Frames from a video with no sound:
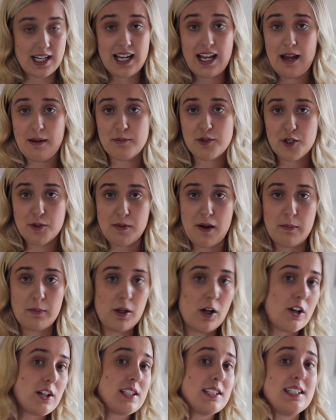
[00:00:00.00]
I am doing my
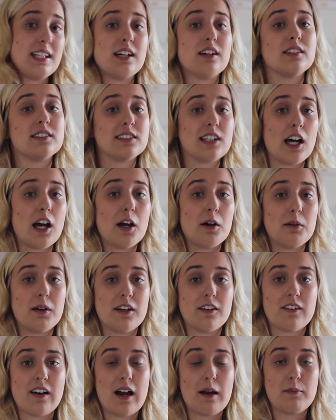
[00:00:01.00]
blog still, so
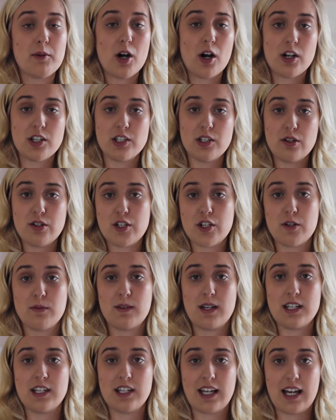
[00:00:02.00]
if I'm not on
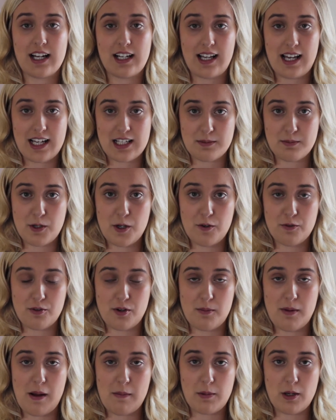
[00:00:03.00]
YouTube then you can catch me over
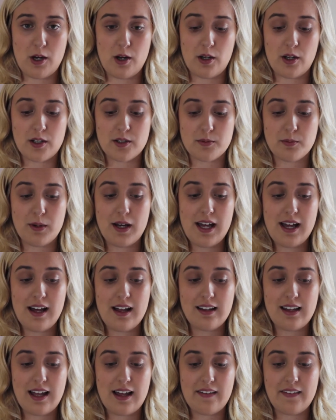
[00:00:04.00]
on my blog as
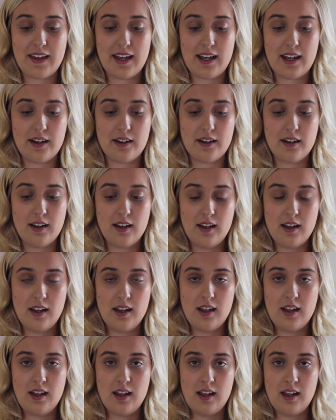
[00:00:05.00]
well, and then
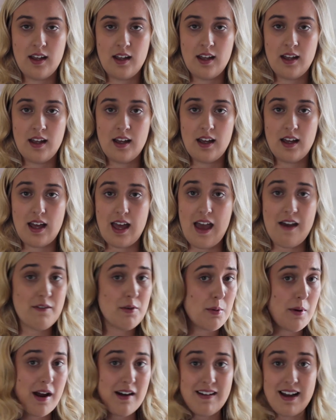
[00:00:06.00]

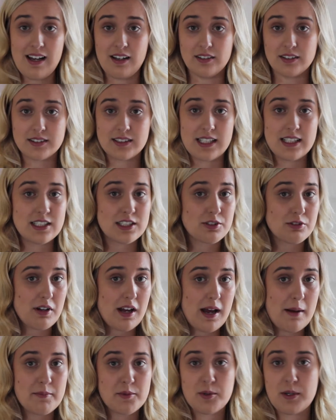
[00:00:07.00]
everywhere else,
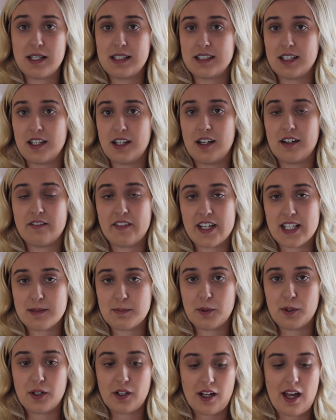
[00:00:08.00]
Instagram, Twitter,
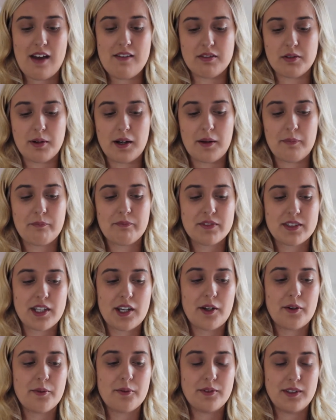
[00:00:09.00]
Facebook, everywhere.
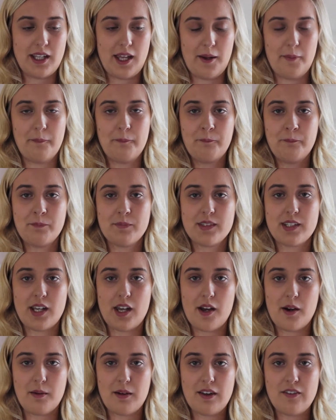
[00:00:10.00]
So yeah,
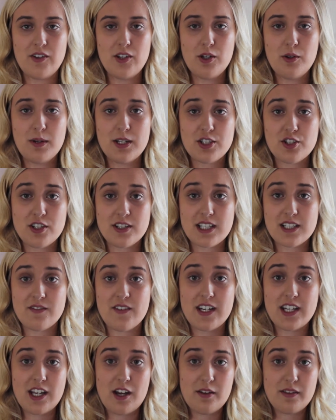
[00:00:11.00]
so if you enjoyed this
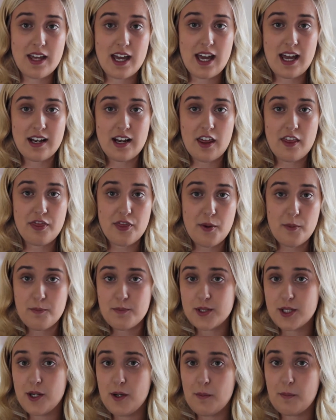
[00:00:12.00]
video then
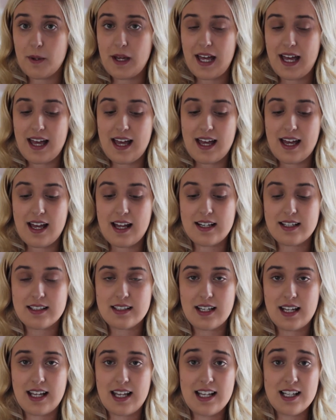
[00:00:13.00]
thumbs up
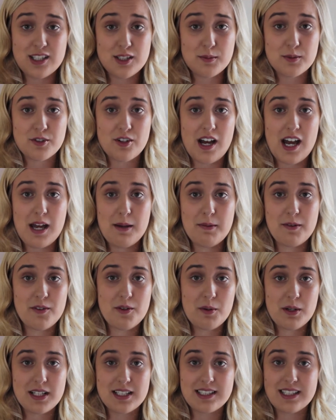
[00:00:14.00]
and hit subscribe if
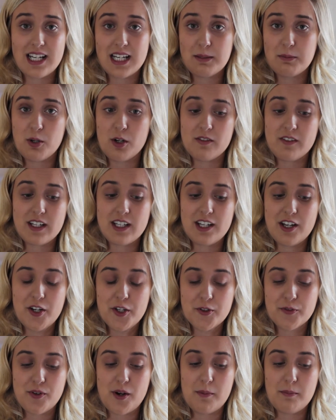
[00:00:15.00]
you want to see any more
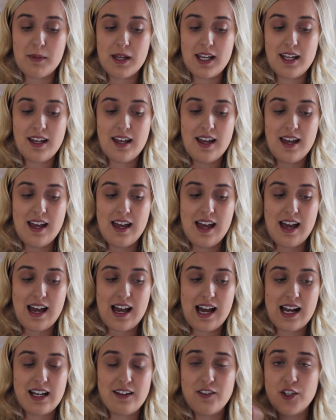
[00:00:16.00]
videos from me.
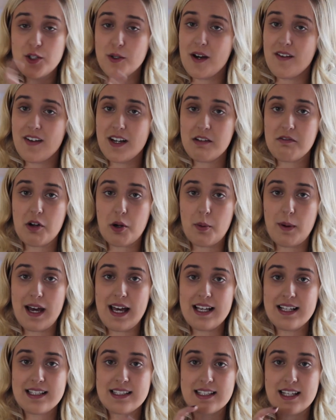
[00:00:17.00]
And if you do have any
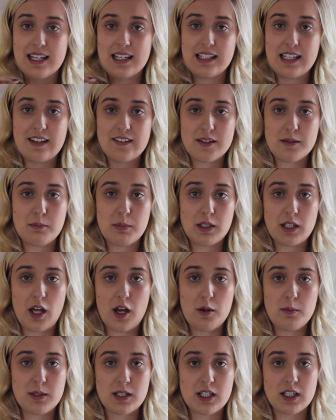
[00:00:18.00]
requests, then leave them
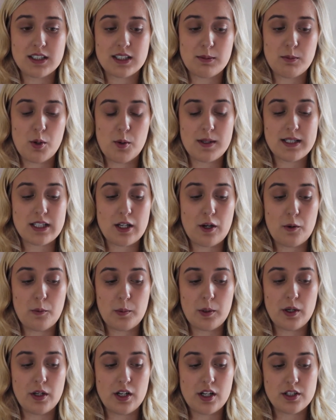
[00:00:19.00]
below, because I'm always
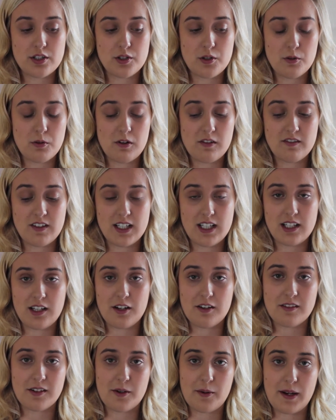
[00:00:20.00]
open to
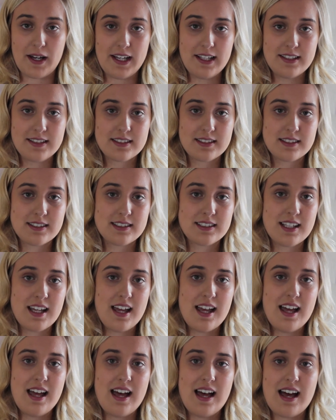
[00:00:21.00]
video requests.
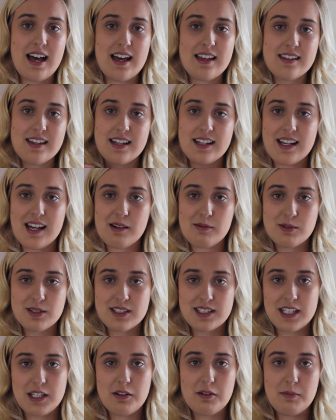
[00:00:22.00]
And then I will
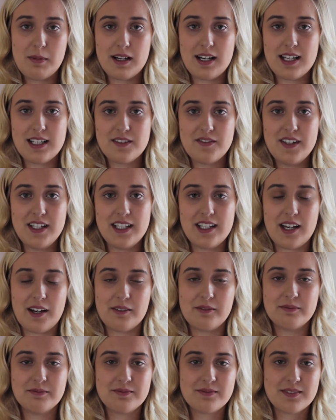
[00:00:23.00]
see you in my next
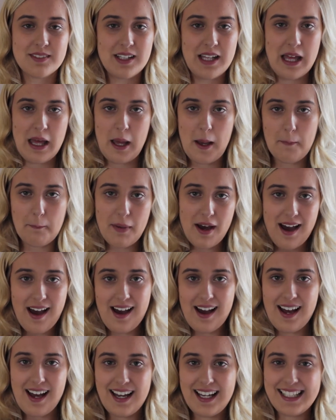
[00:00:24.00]
video.
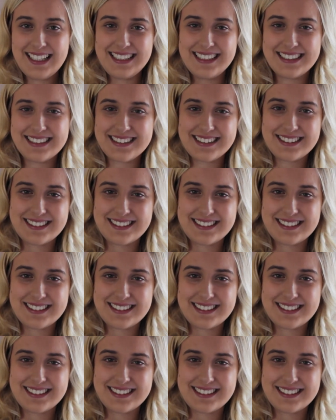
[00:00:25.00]
Bye!